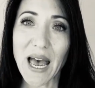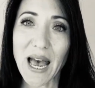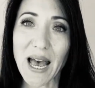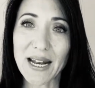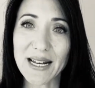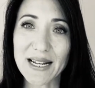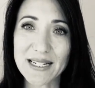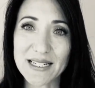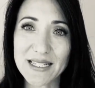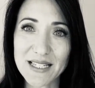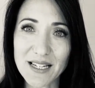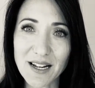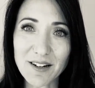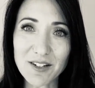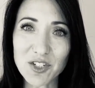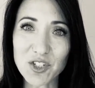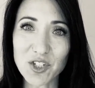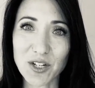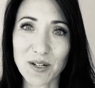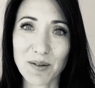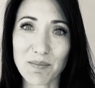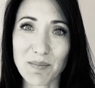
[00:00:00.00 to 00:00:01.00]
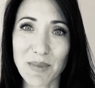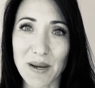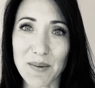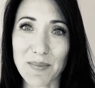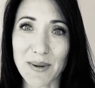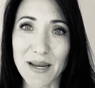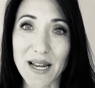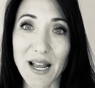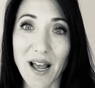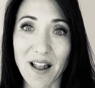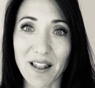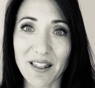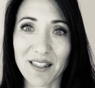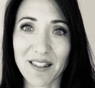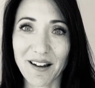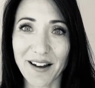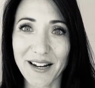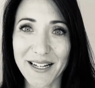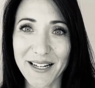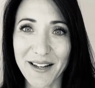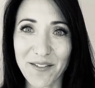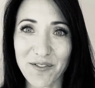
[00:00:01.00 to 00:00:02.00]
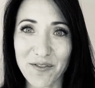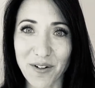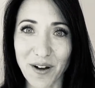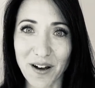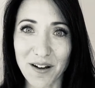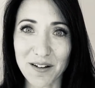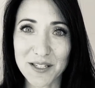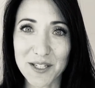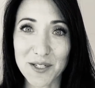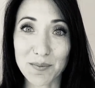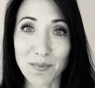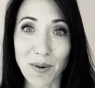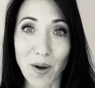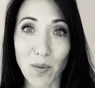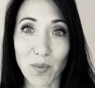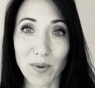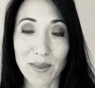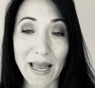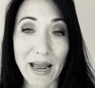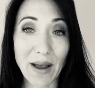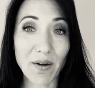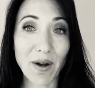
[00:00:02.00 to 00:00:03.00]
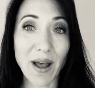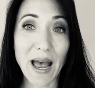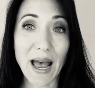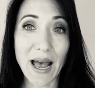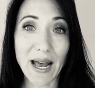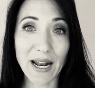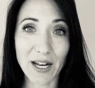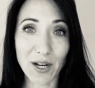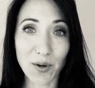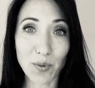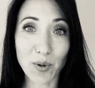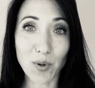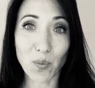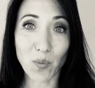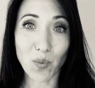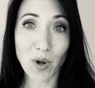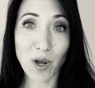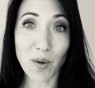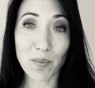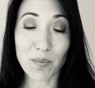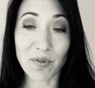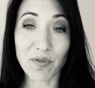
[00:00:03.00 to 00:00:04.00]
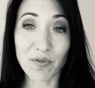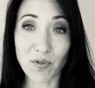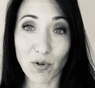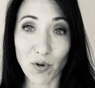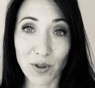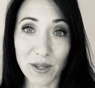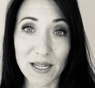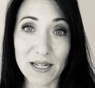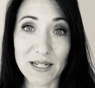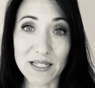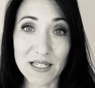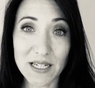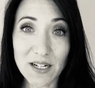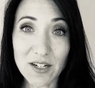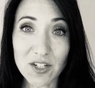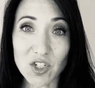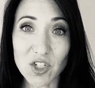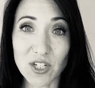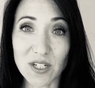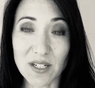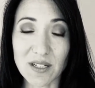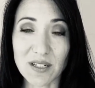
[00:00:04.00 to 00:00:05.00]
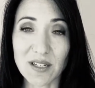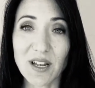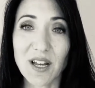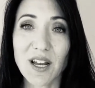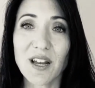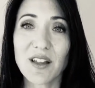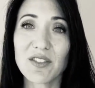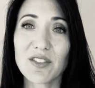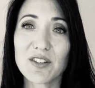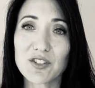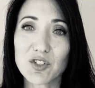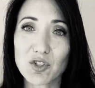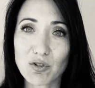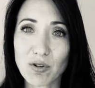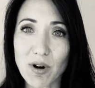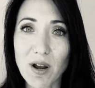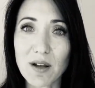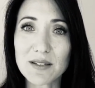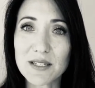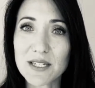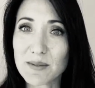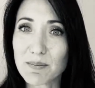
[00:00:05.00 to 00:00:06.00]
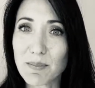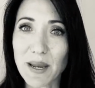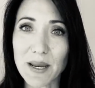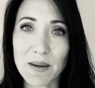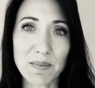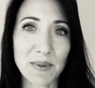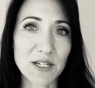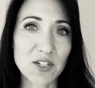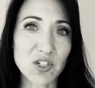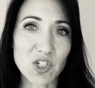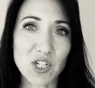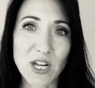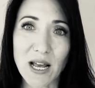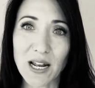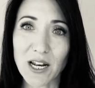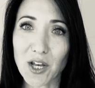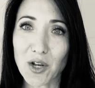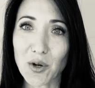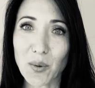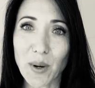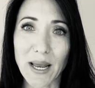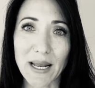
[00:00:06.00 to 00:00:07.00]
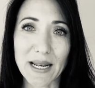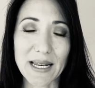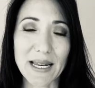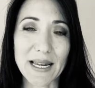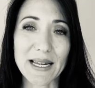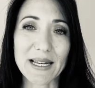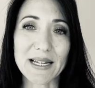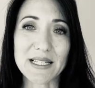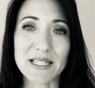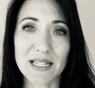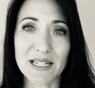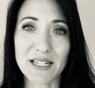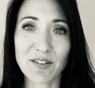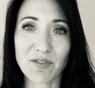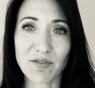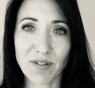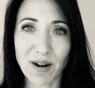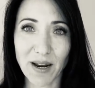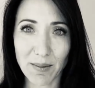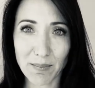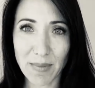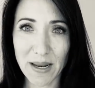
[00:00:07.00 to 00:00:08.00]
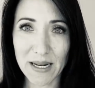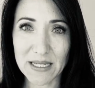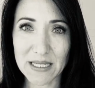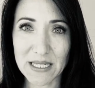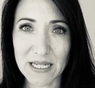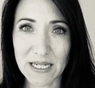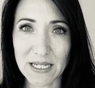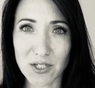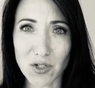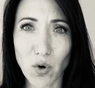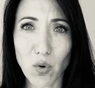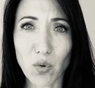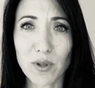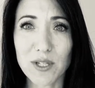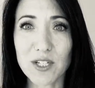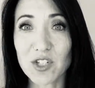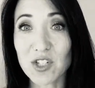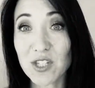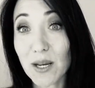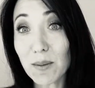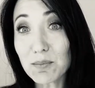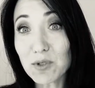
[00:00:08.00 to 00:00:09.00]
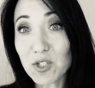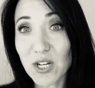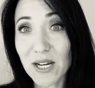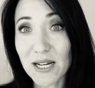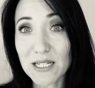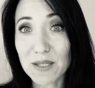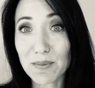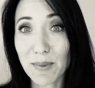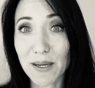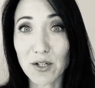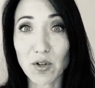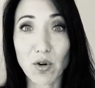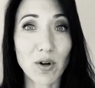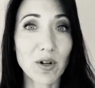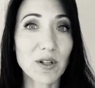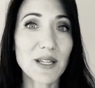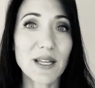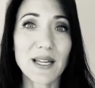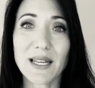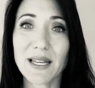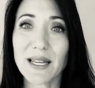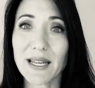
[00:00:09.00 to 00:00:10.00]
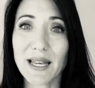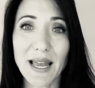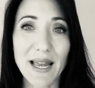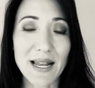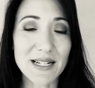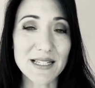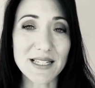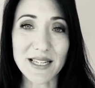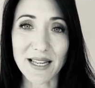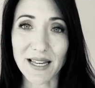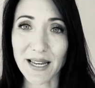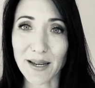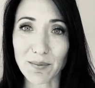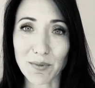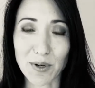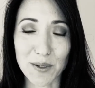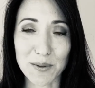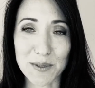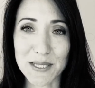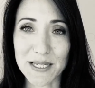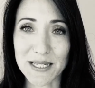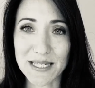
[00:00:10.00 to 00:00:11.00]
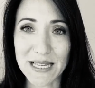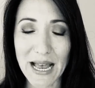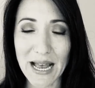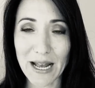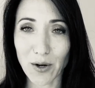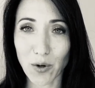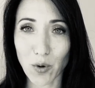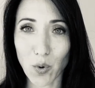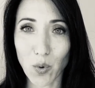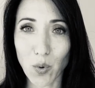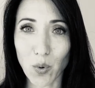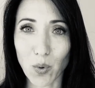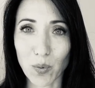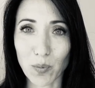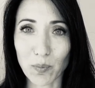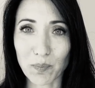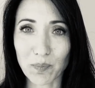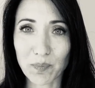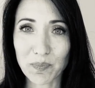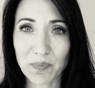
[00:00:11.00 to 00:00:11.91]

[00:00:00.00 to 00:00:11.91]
An induction may be lightning fast, but without adequate work before the induction, the trance may be shallow and easily fragmented, or the subject may not enter hypnosis at all.